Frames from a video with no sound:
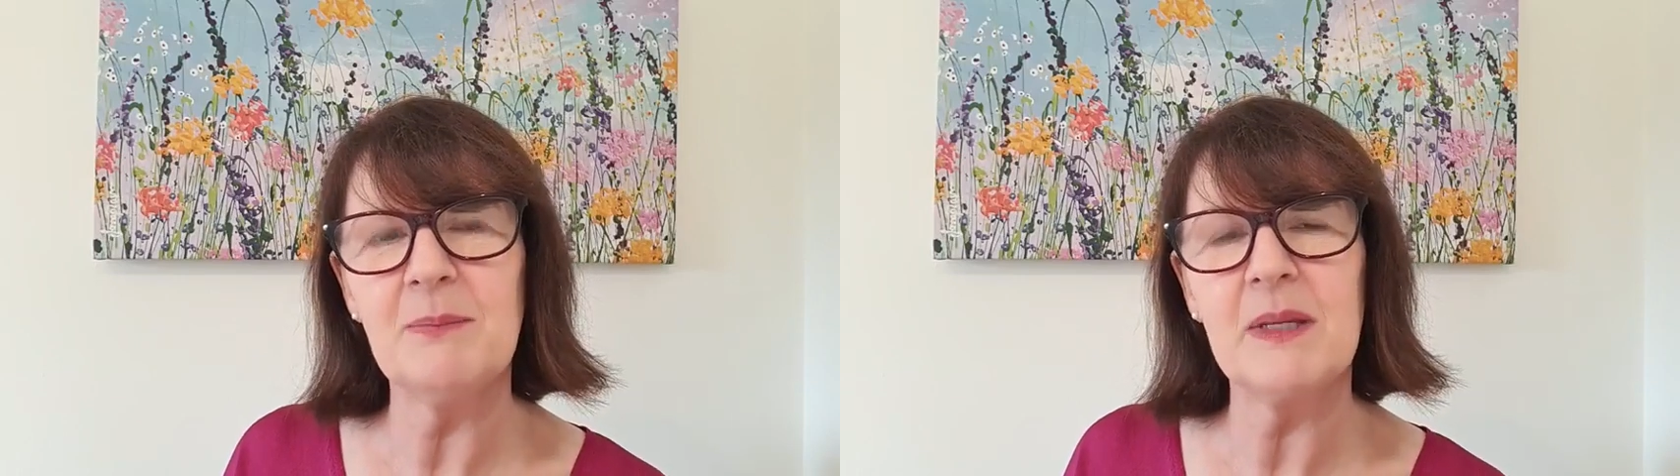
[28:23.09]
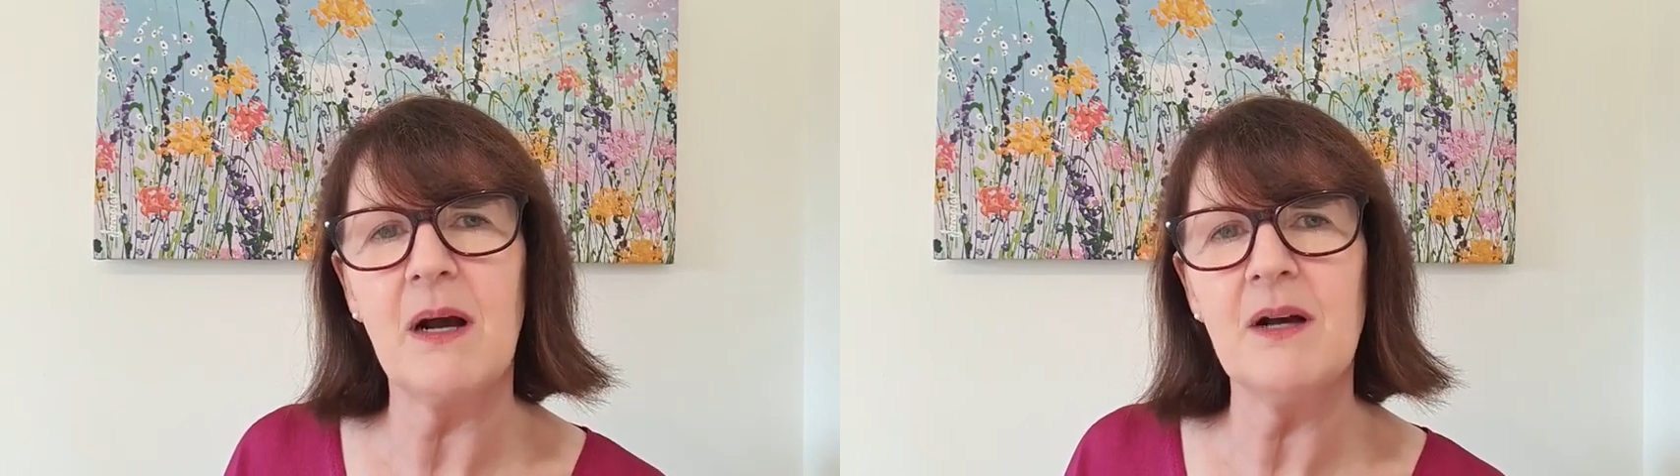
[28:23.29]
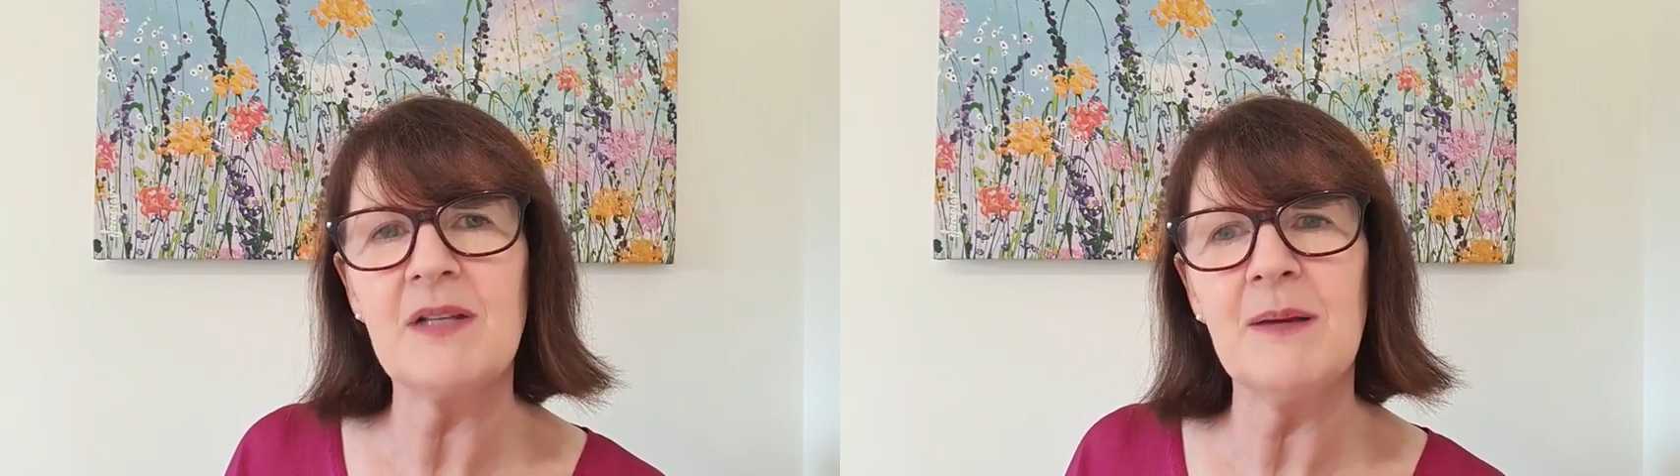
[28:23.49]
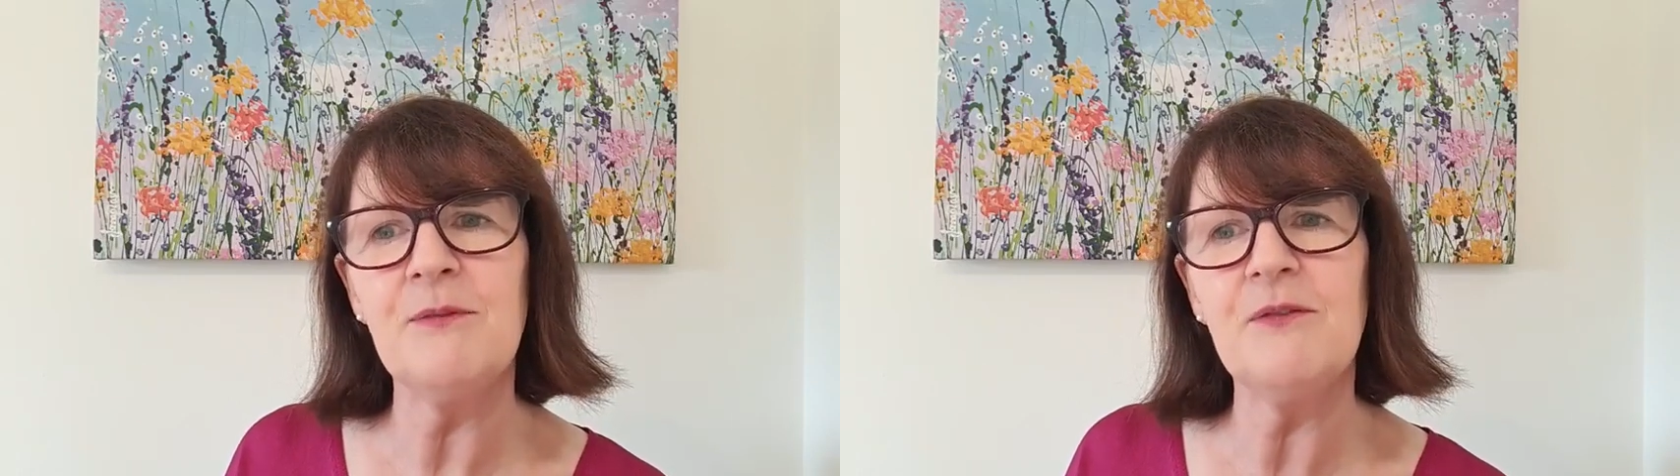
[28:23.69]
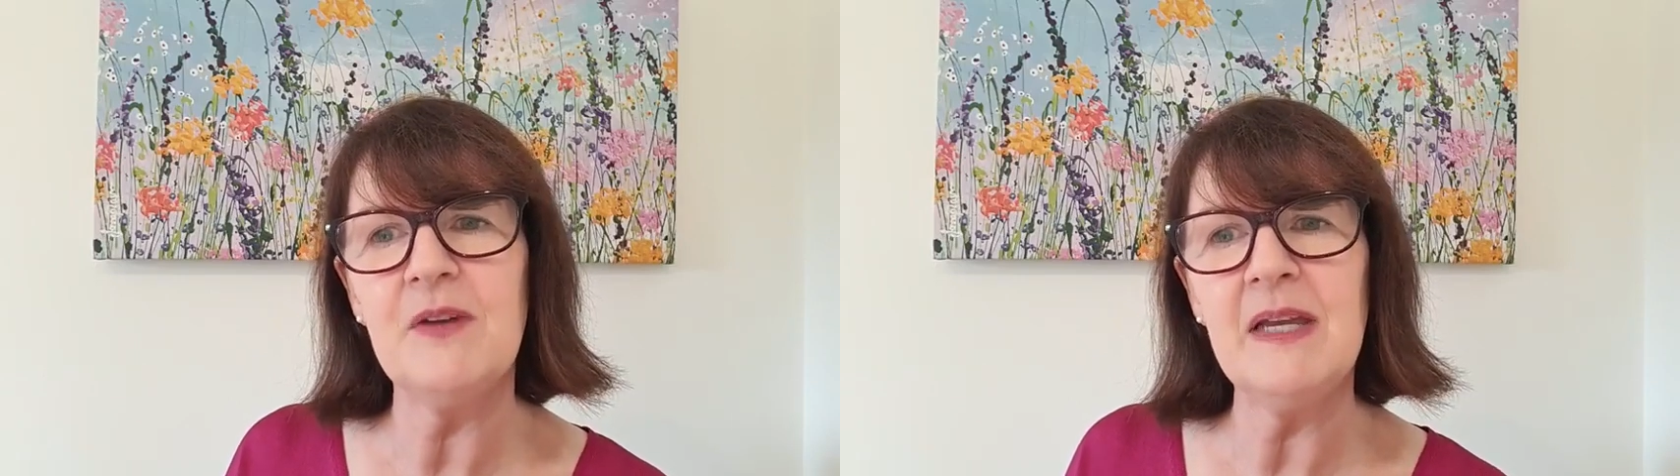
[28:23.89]
because I'm
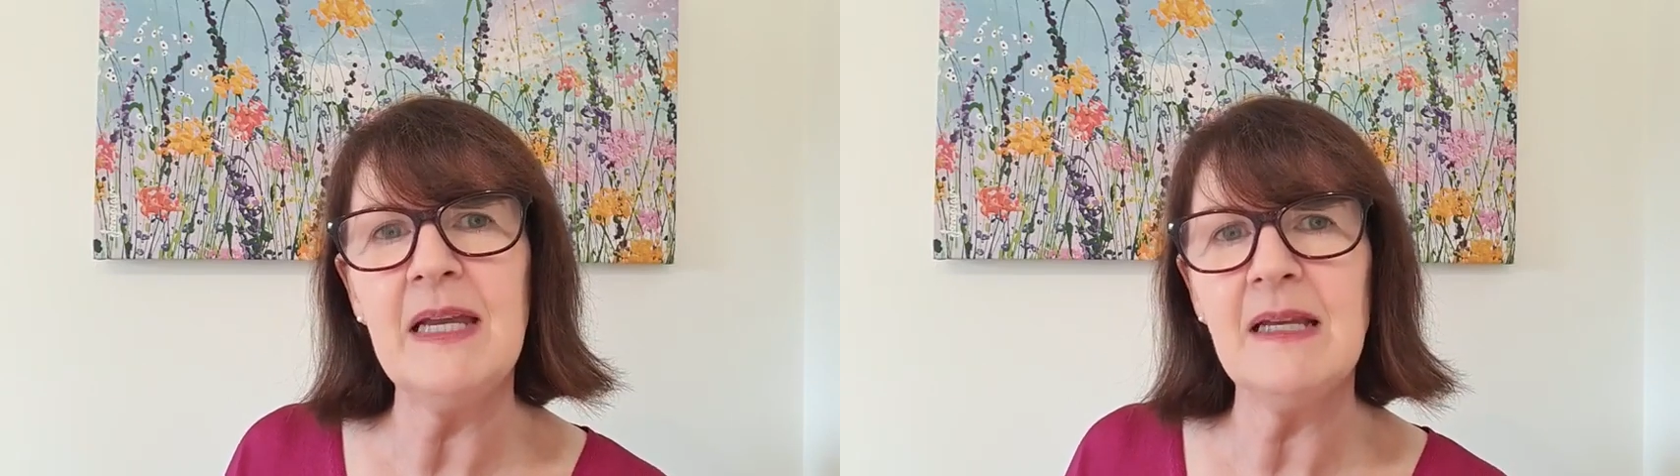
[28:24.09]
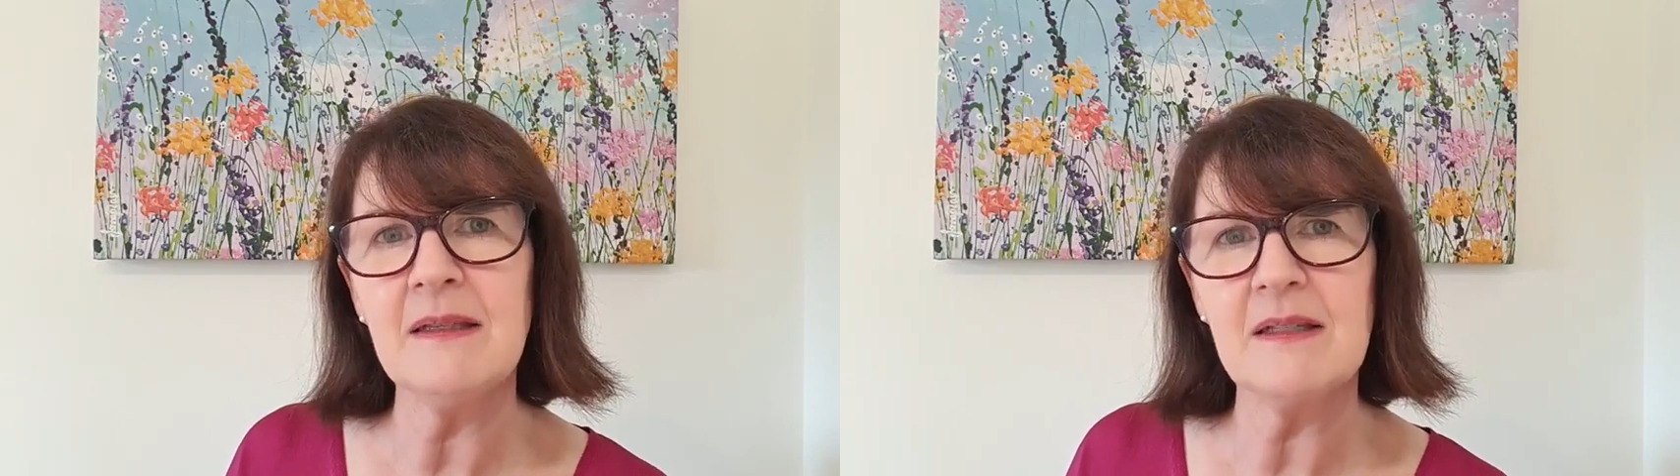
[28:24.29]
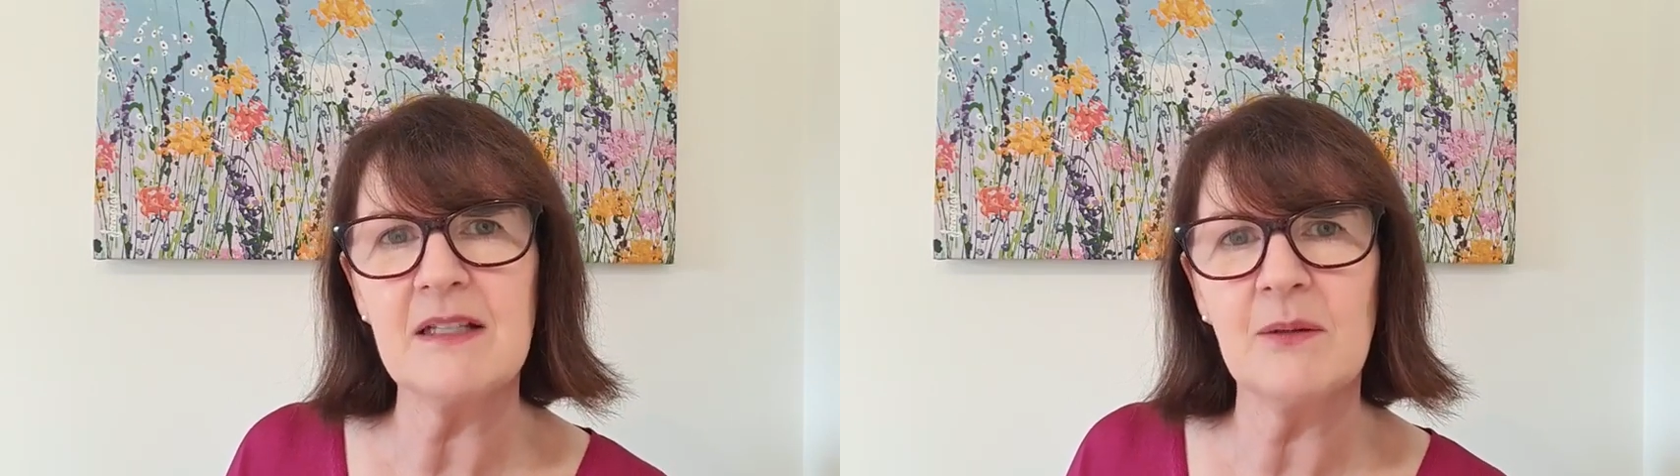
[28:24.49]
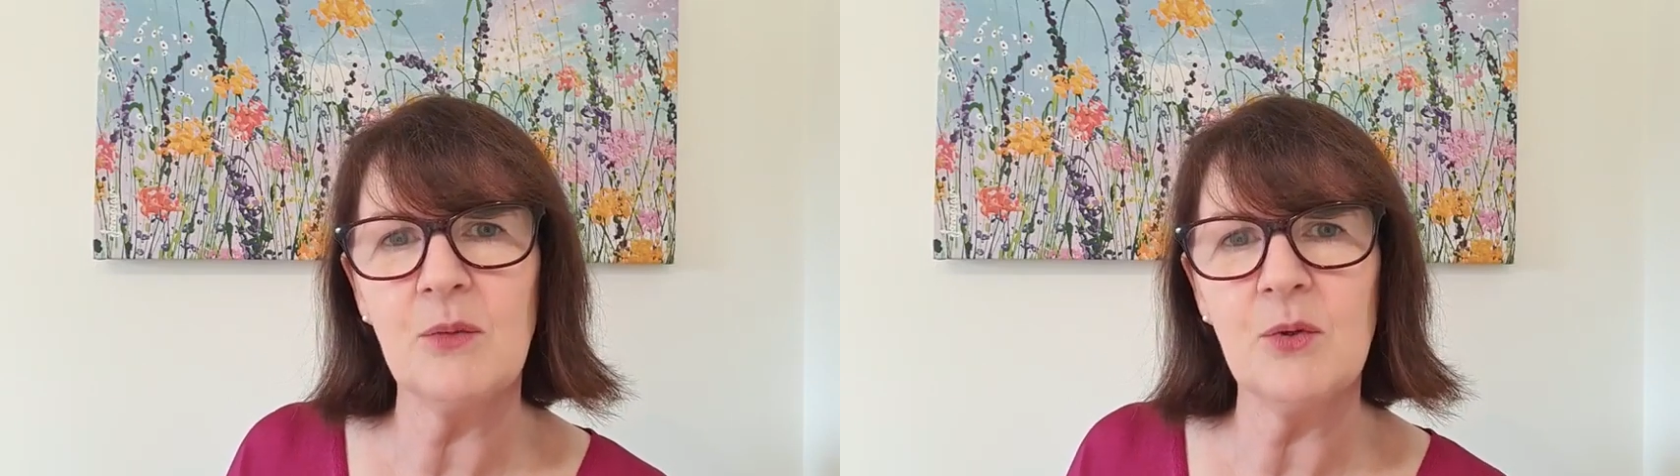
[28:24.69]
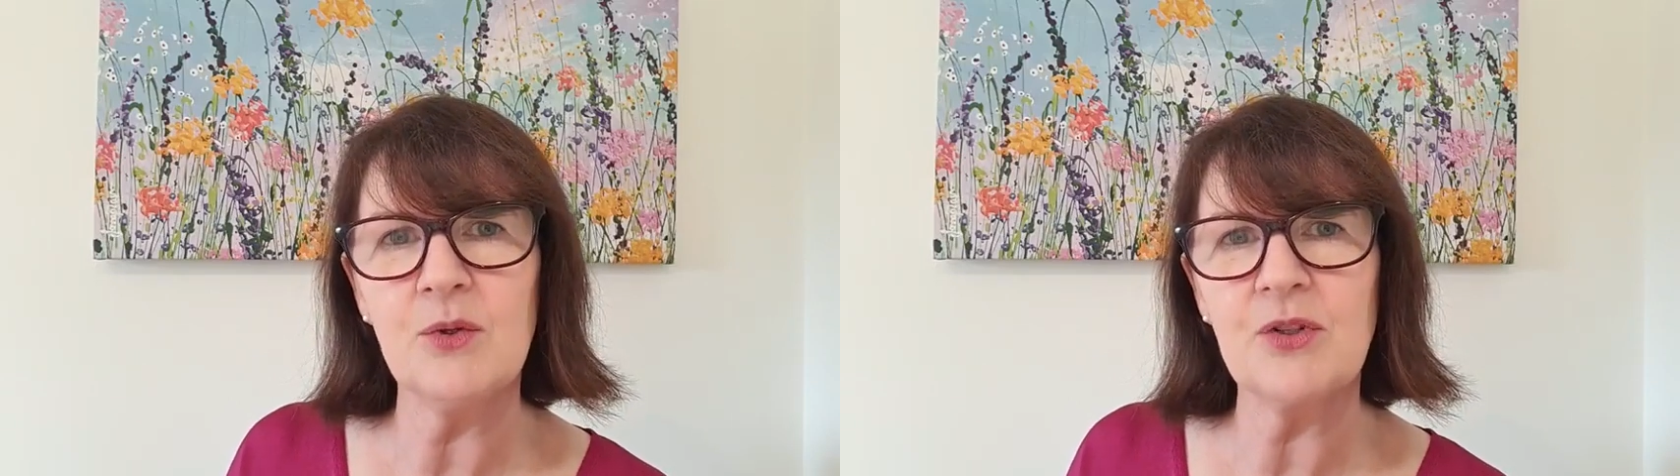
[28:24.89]
feeling this
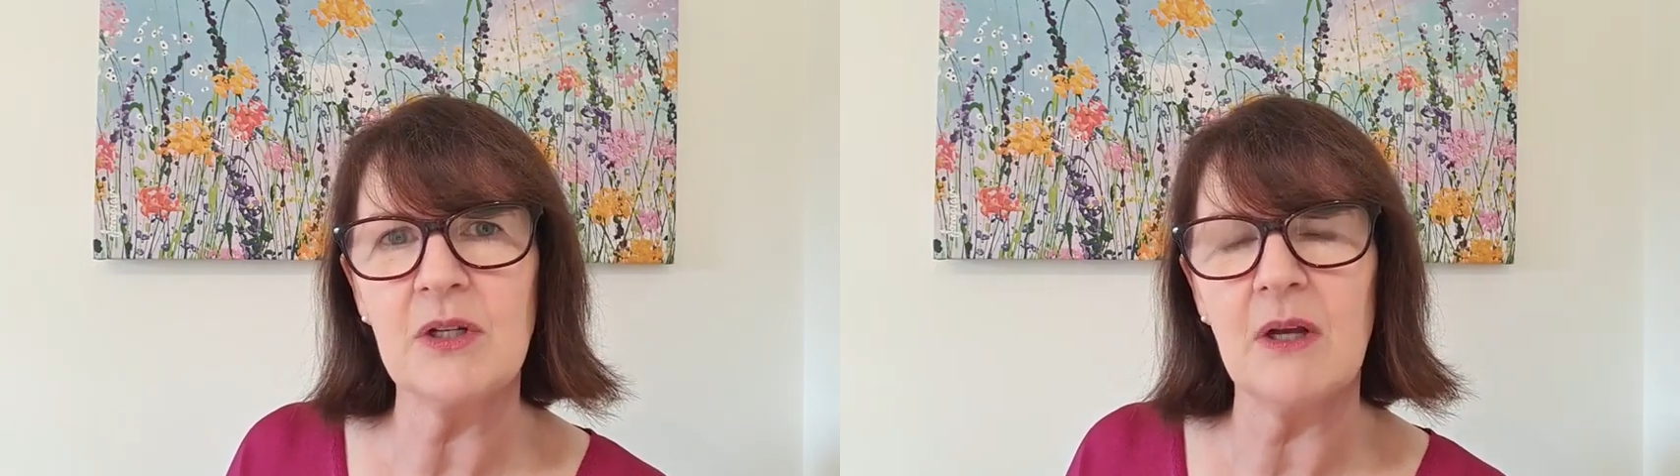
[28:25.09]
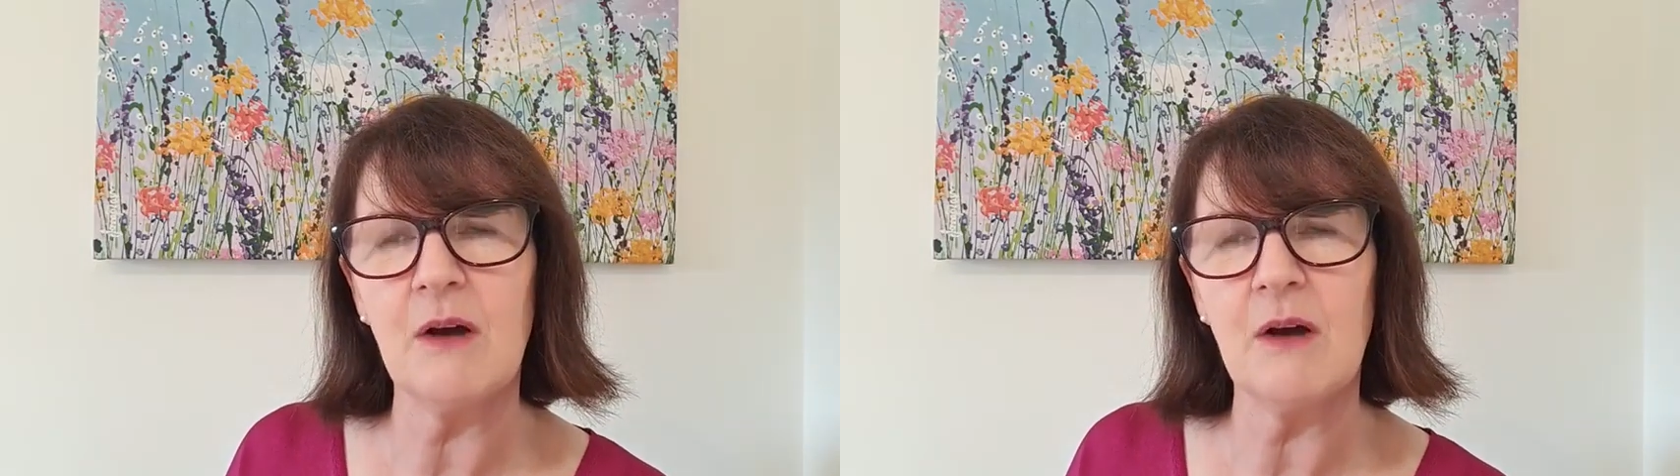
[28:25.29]
emotion.